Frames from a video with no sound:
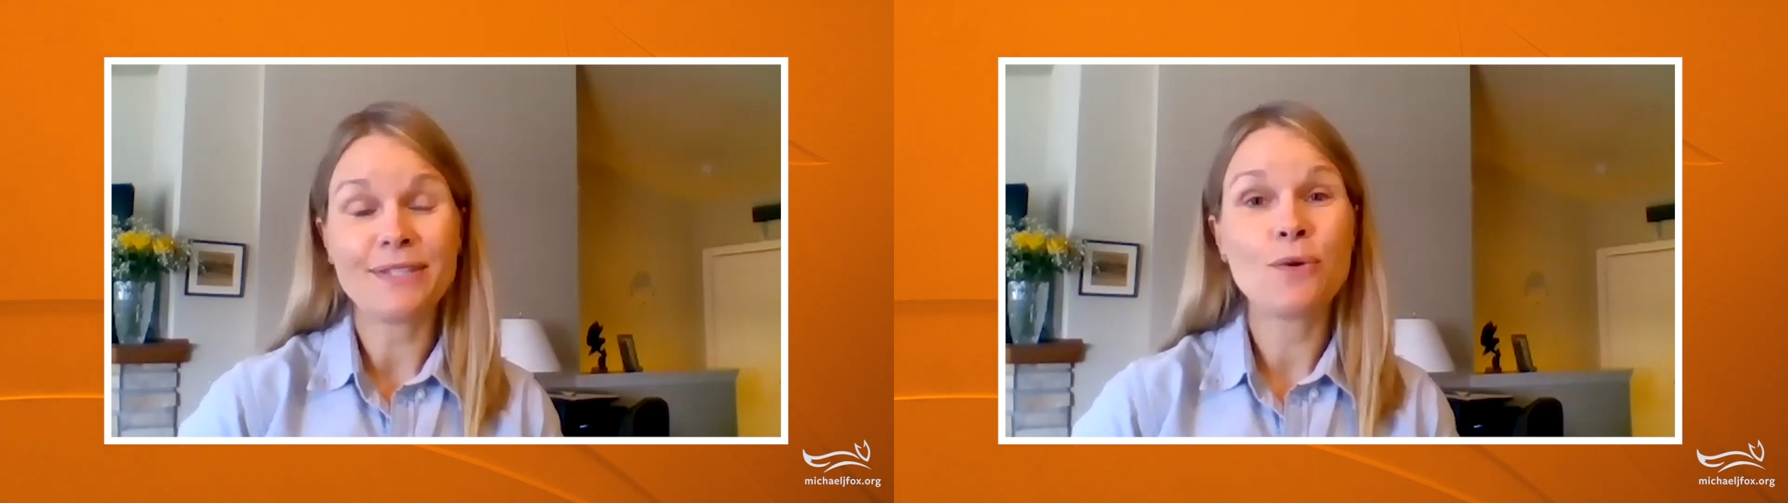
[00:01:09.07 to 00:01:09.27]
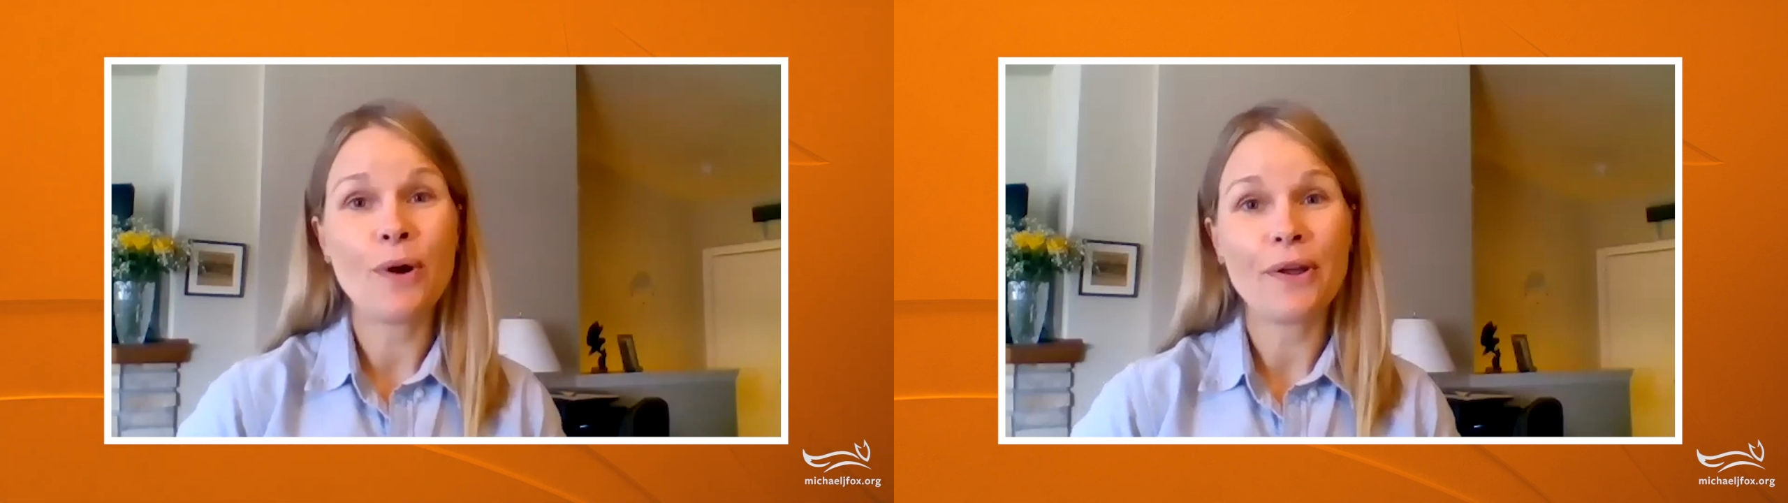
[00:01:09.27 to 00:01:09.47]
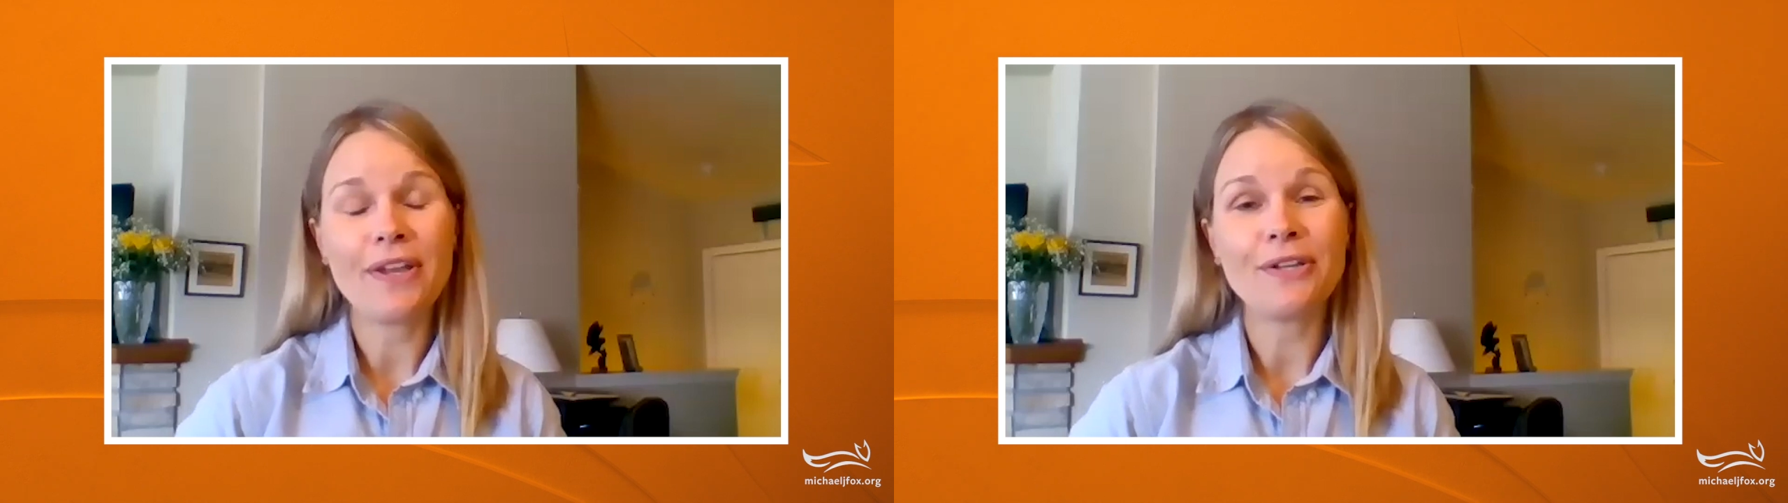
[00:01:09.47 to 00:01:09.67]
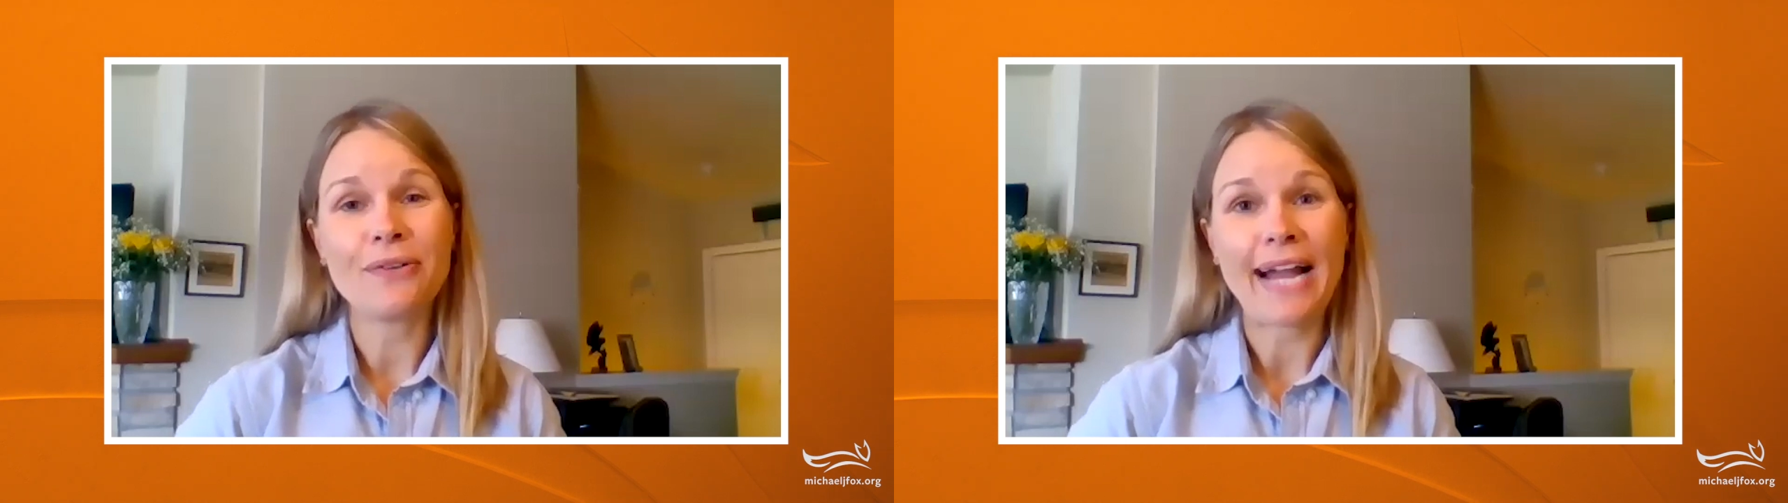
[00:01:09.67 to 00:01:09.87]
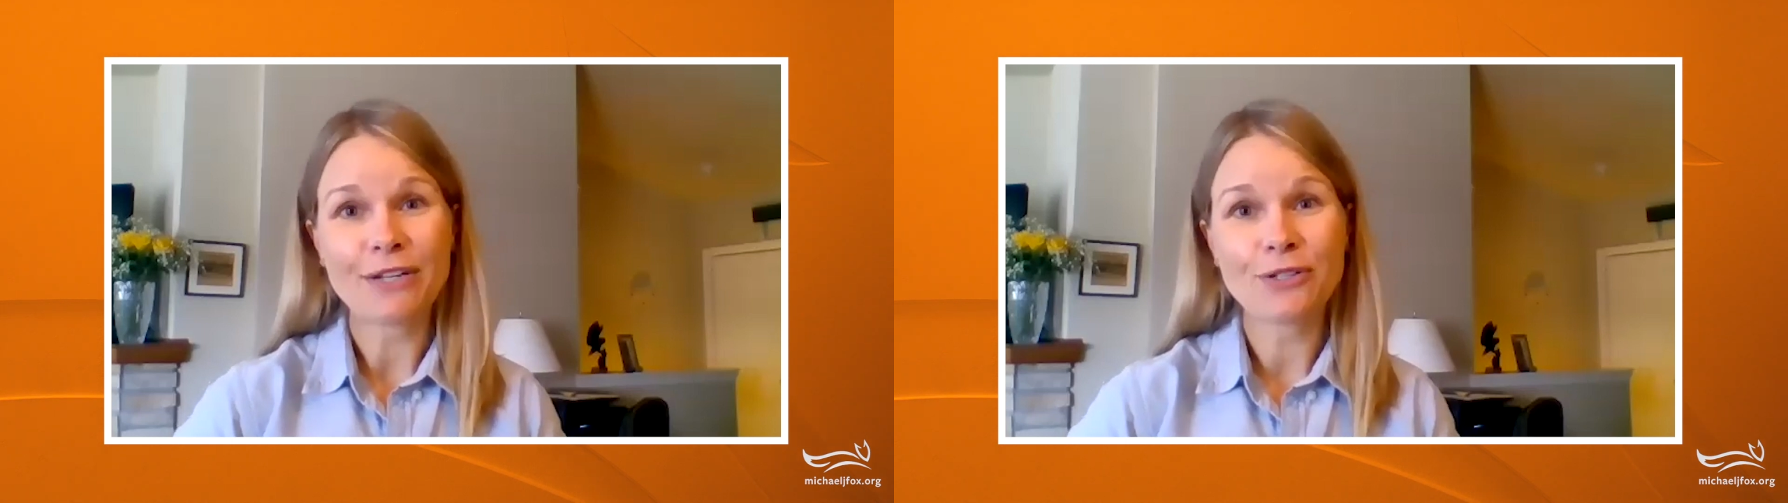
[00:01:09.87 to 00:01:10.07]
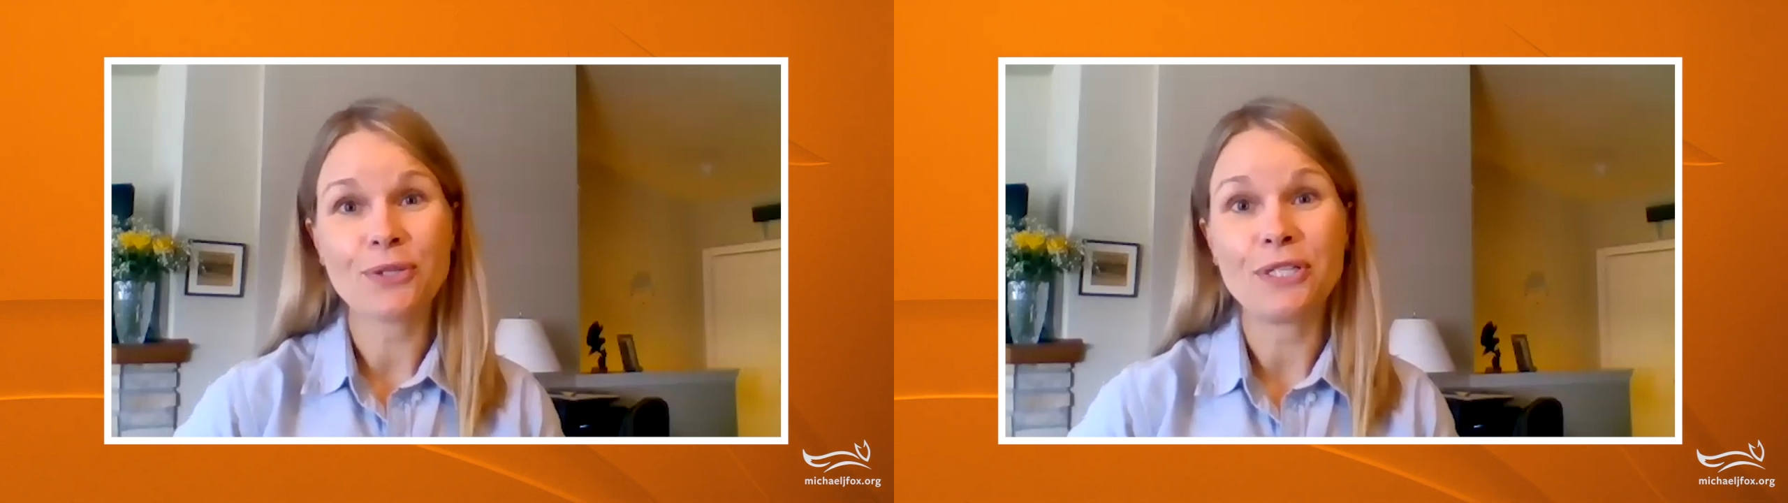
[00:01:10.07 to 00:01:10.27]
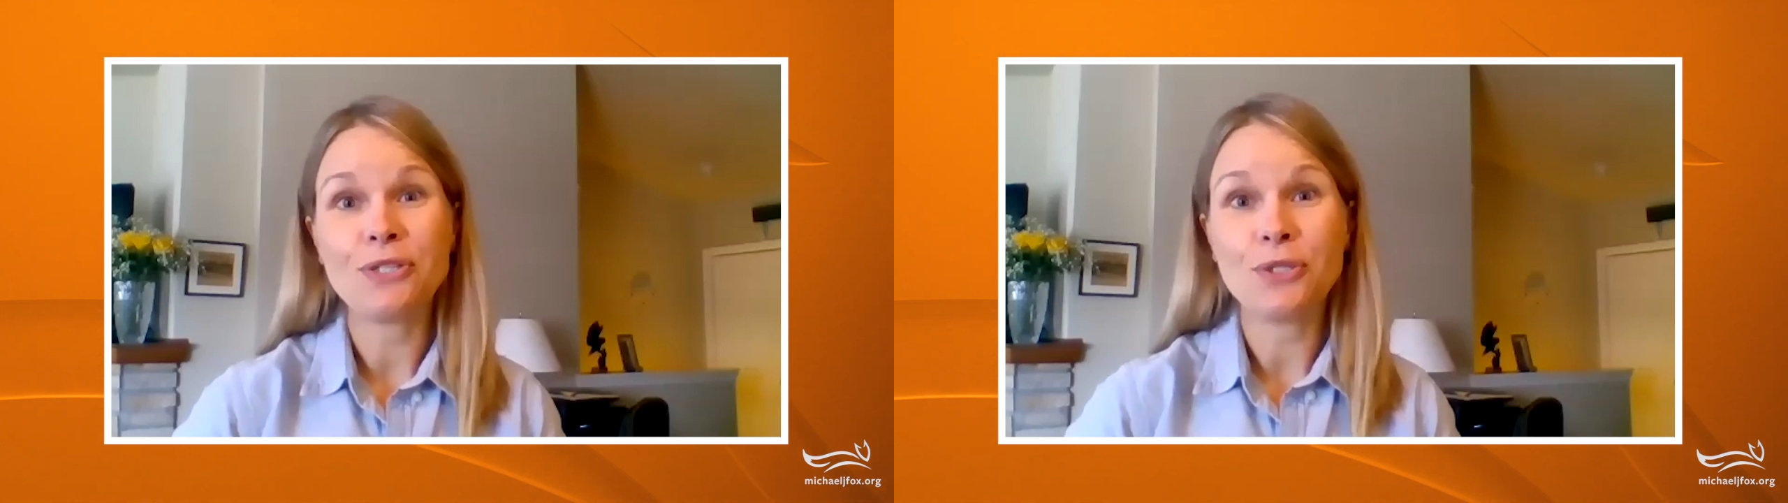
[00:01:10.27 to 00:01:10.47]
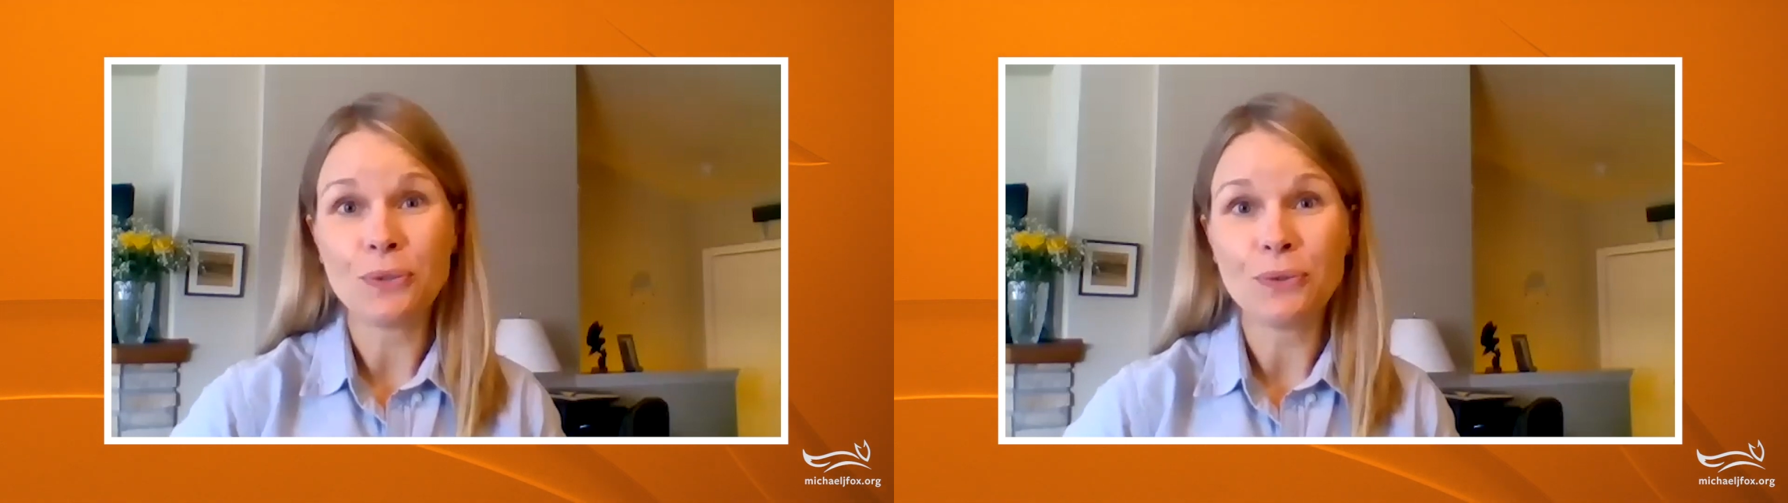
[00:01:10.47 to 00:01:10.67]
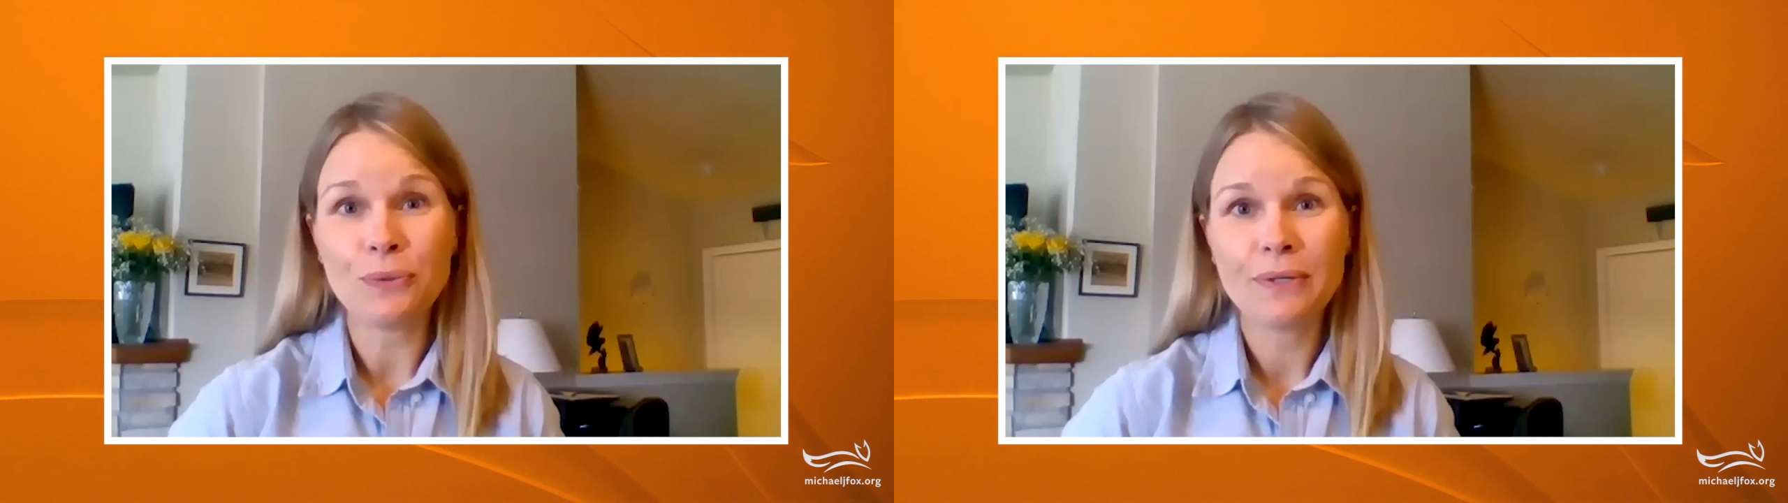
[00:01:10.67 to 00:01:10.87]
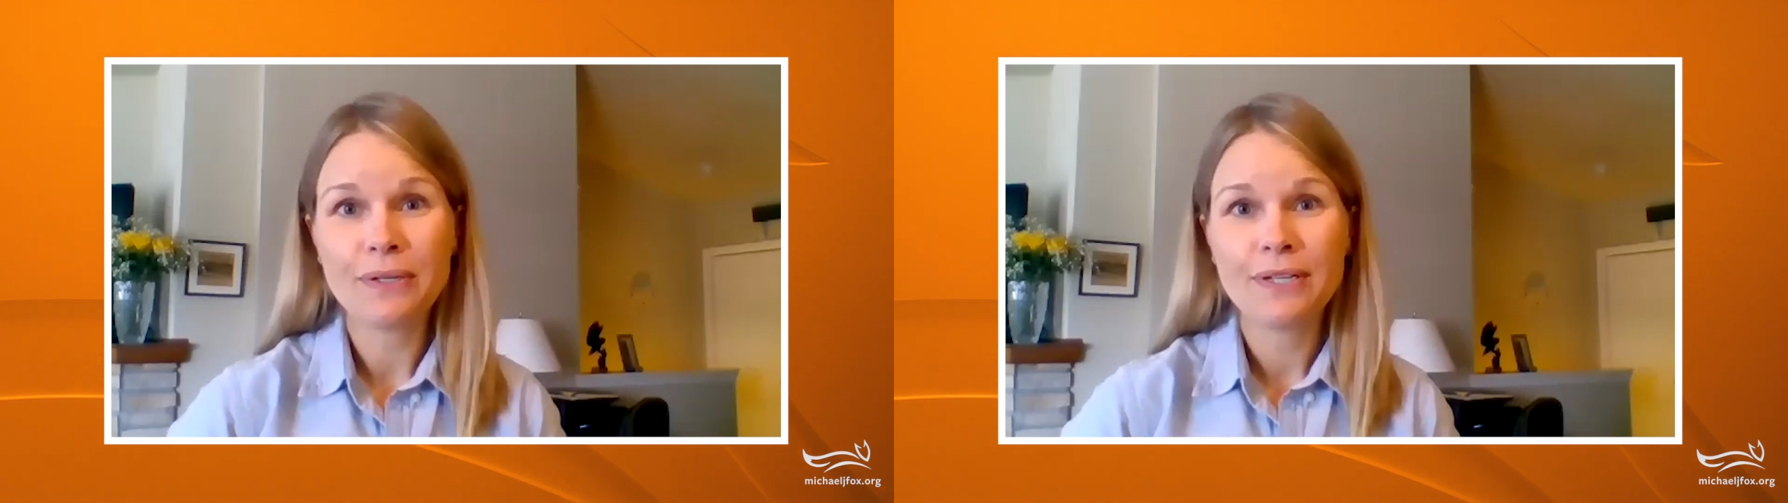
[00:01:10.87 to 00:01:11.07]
is the one that you'll actually do.